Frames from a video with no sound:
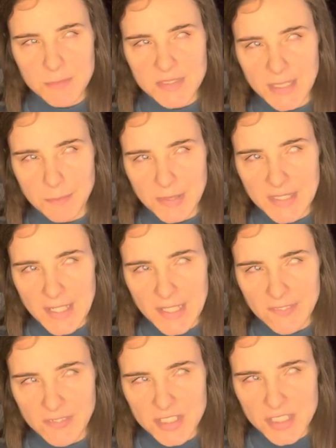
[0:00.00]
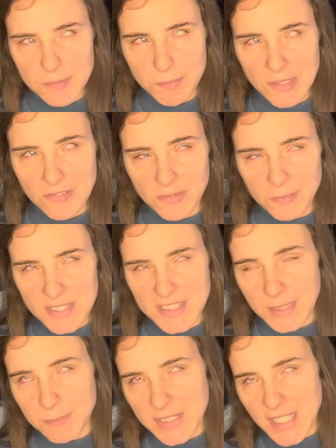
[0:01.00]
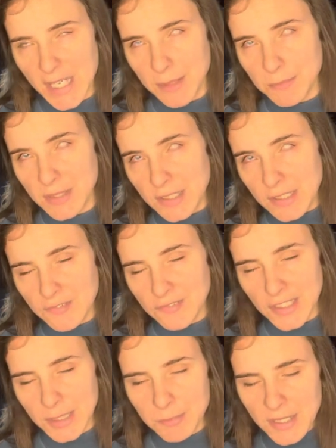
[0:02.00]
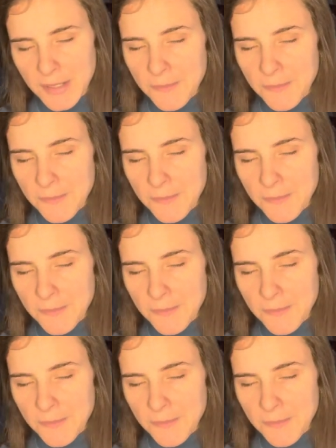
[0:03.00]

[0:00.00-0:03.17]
They might not even just be from the same time frame.